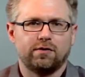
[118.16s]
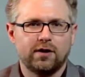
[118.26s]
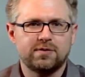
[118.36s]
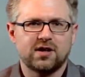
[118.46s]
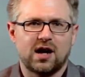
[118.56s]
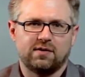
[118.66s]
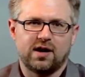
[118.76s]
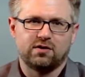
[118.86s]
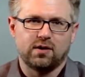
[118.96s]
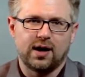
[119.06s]
The flip side of
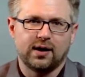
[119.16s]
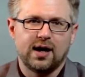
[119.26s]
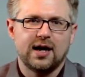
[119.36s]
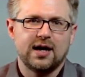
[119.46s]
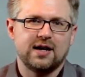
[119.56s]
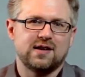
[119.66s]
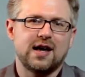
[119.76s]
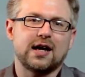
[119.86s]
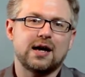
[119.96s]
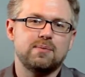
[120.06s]
EdgeRank is
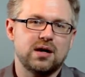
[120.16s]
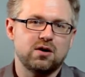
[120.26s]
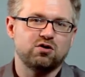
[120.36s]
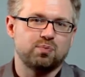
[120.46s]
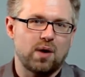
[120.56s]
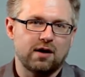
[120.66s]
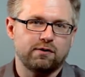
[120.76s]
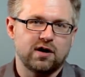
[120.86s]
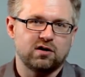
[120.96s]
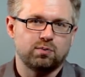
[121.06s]
it can be used by
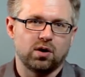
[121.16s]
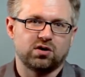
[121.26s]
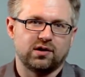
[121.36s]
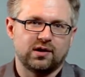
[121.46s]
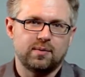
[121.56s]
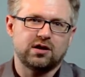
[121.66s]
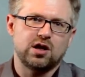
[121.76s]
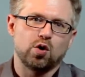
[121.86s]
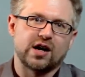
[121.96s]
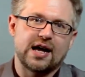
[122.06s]
Facebook to limit
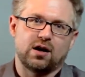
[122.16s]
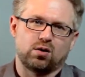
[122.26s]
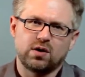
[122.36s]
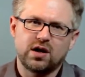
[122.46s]
the organic